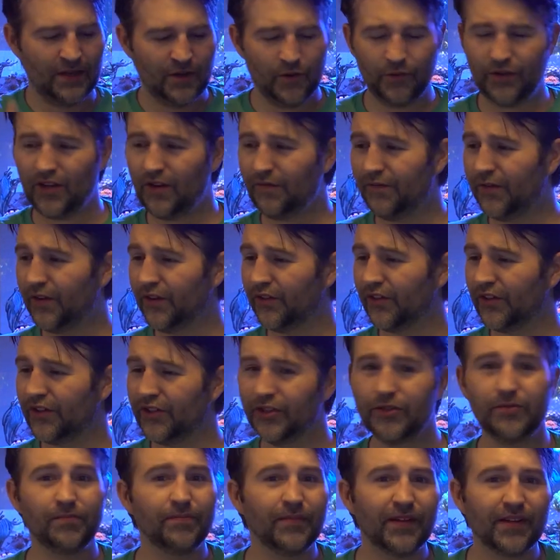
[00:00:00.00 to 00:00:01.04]
without further
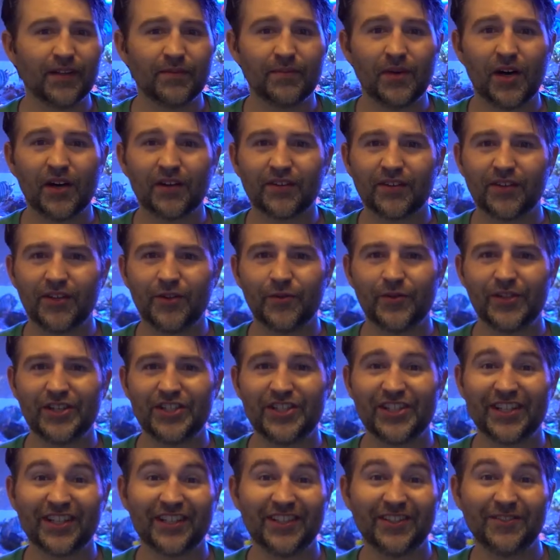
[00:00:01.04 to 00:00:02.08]
ado, let's unbox a new one and
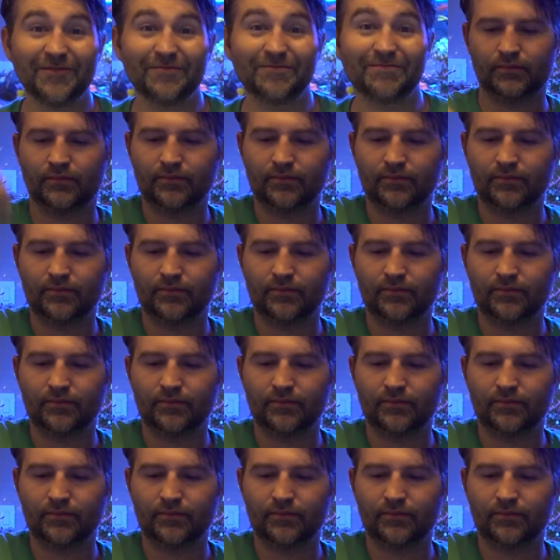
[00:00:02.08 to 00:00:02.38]
check it out.